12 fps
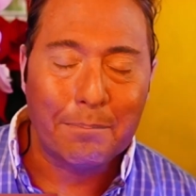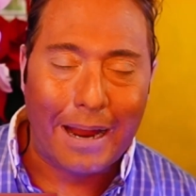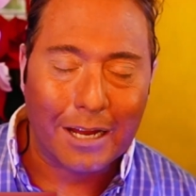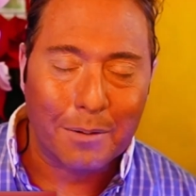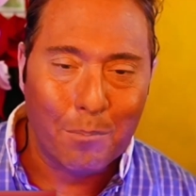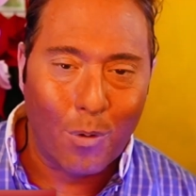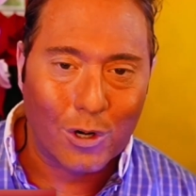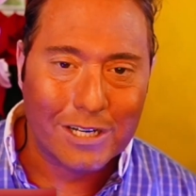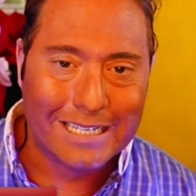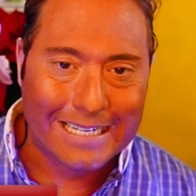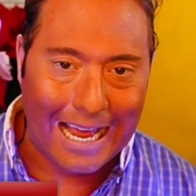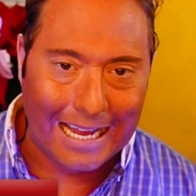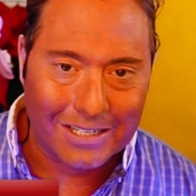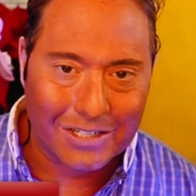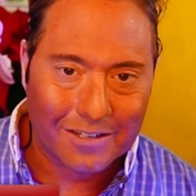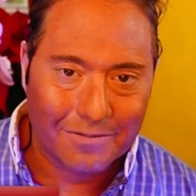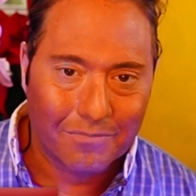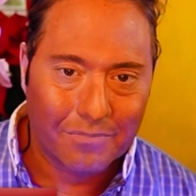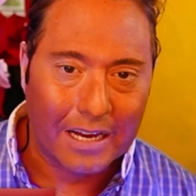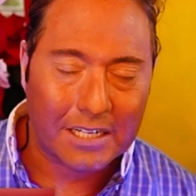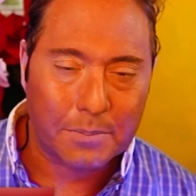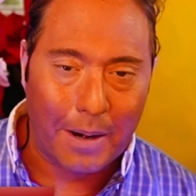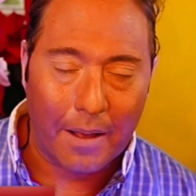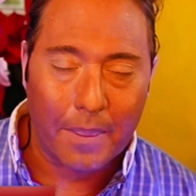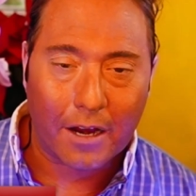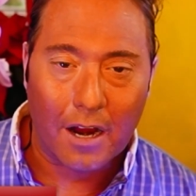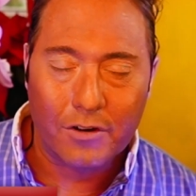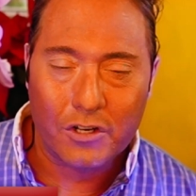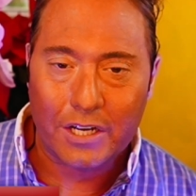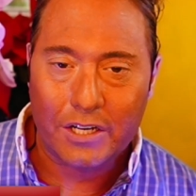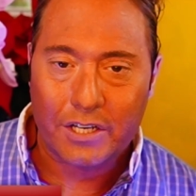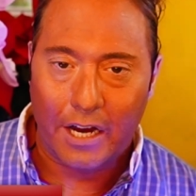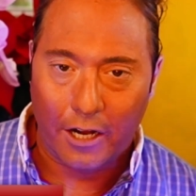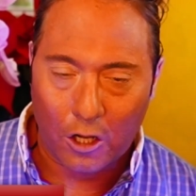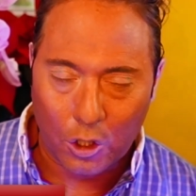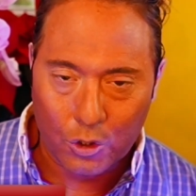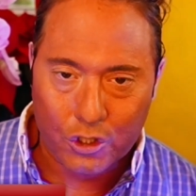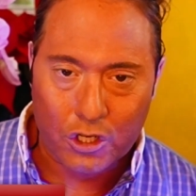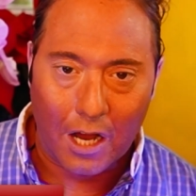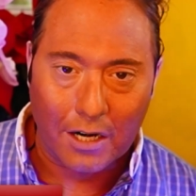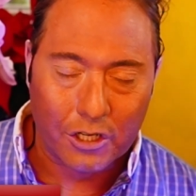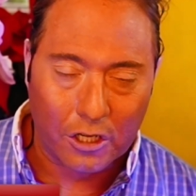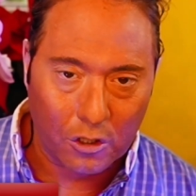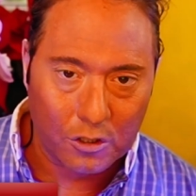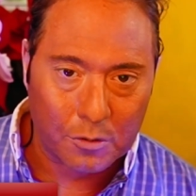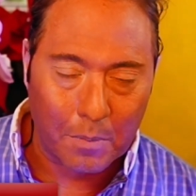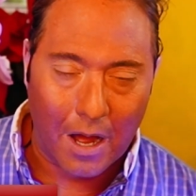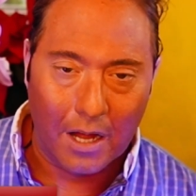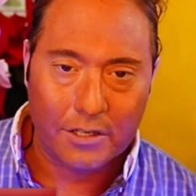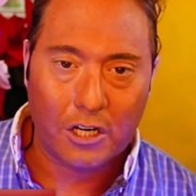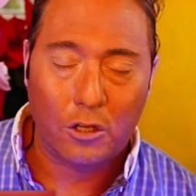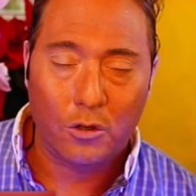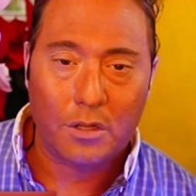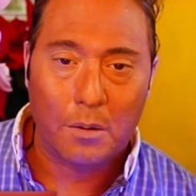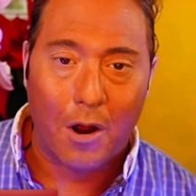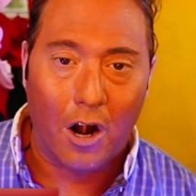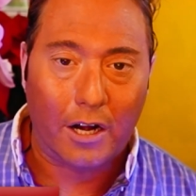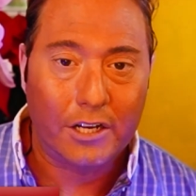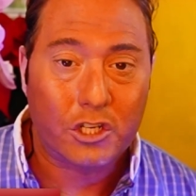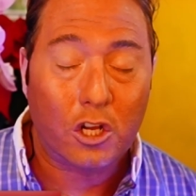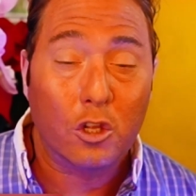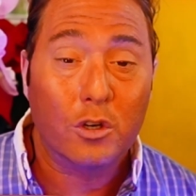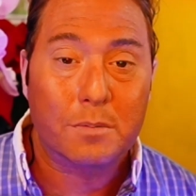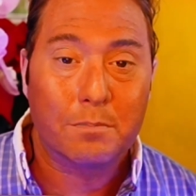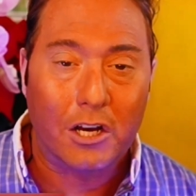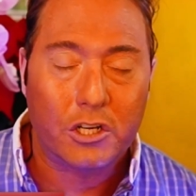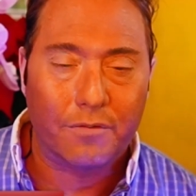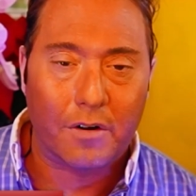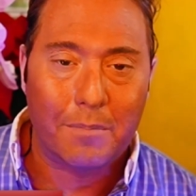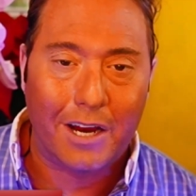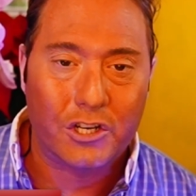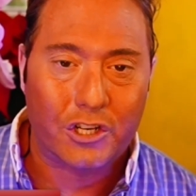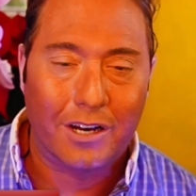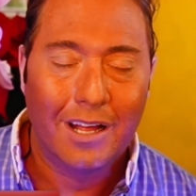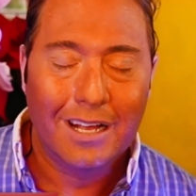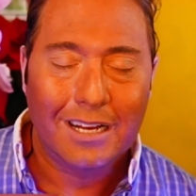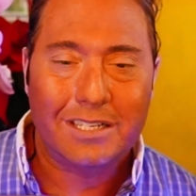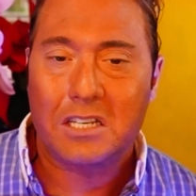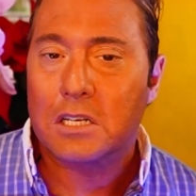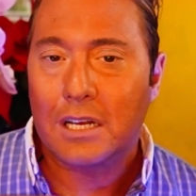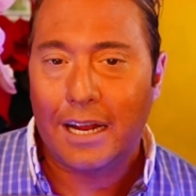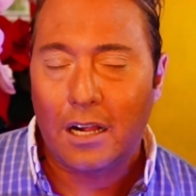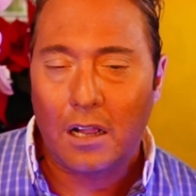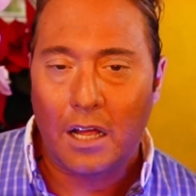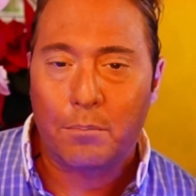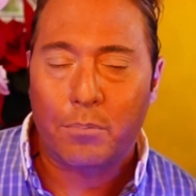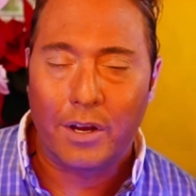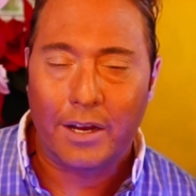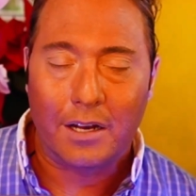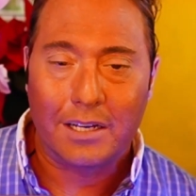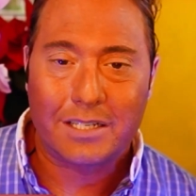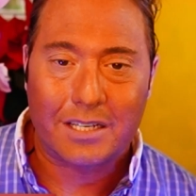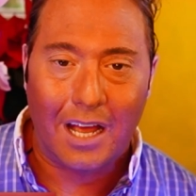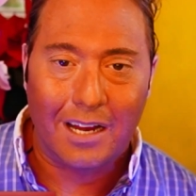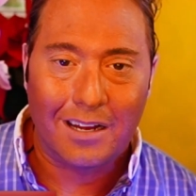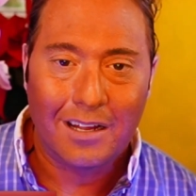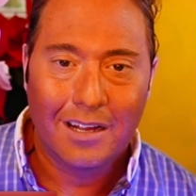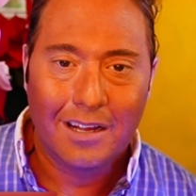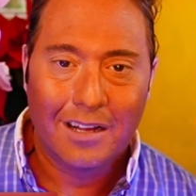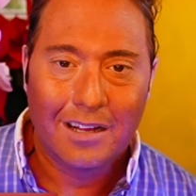make it more dense. Expand the coverage, they said, include stocks, includes bonds, include the markets, include as much information. Because as Lynn Glenn brilliantly said,